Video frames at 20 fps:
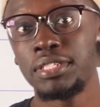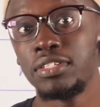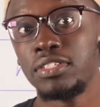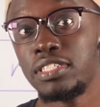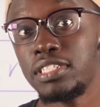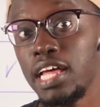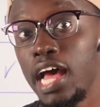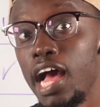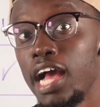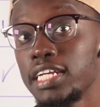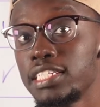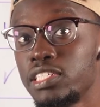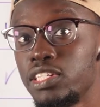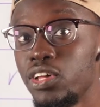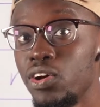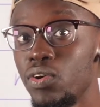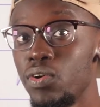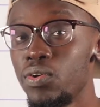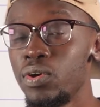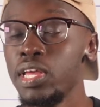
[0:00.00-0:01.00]
to stocks
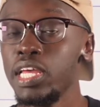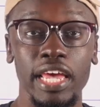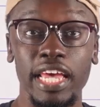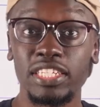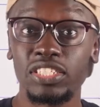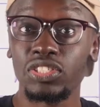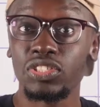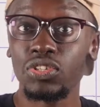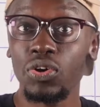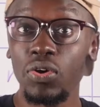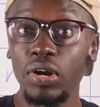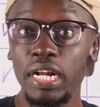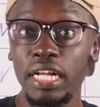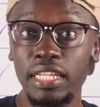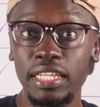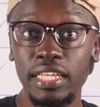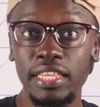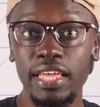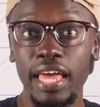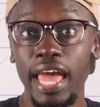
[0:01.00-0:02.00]
though,
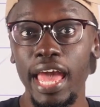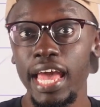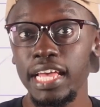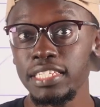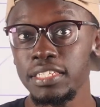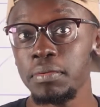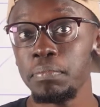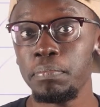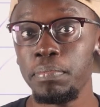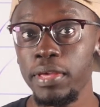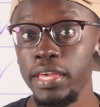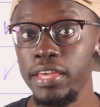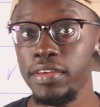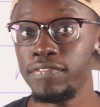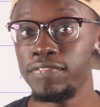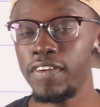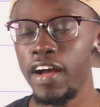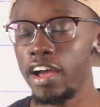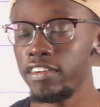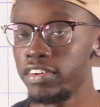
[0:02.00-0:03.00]
historically, the S&P
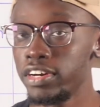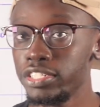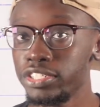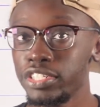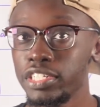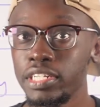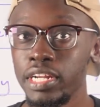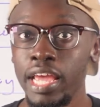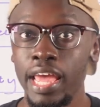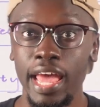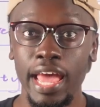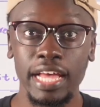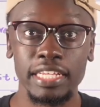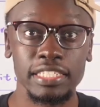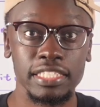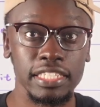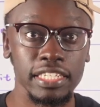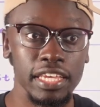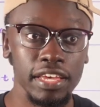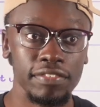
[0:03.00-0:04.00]
500
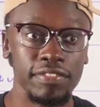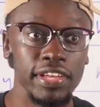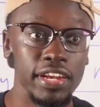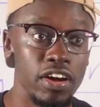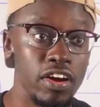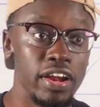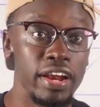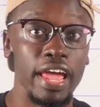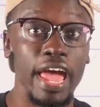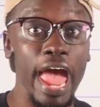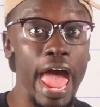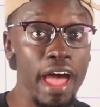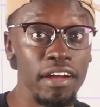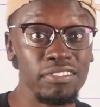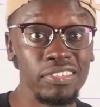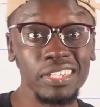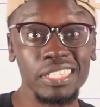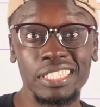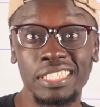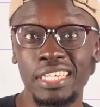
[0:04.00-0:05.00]
has given on
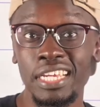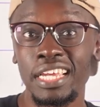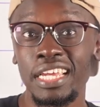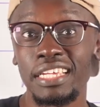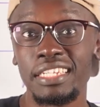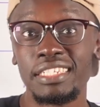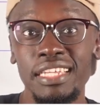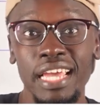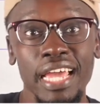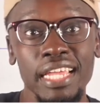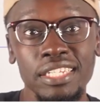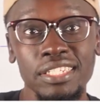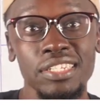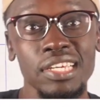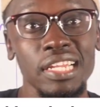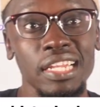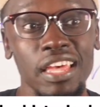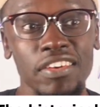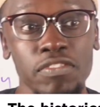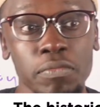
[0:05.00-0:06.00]
average 10 to
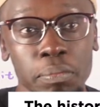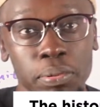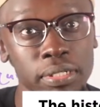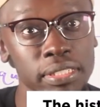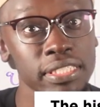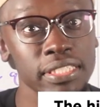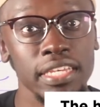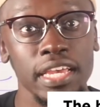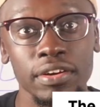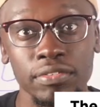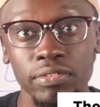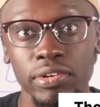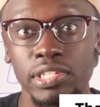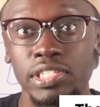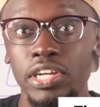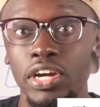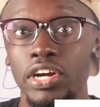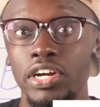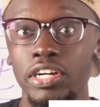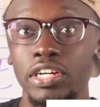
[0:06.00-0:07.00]
11%
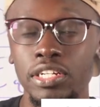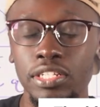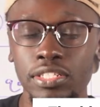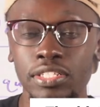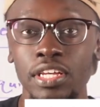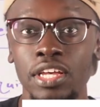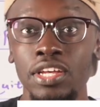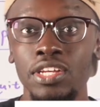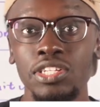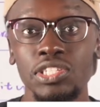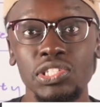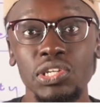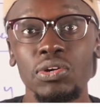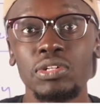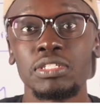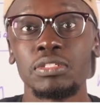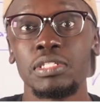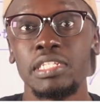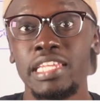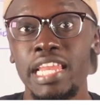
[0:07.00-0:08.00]
returns. So
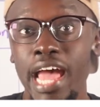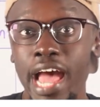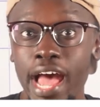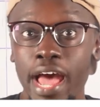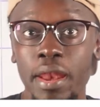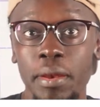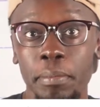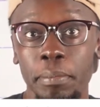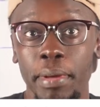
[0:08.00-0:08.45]
it's not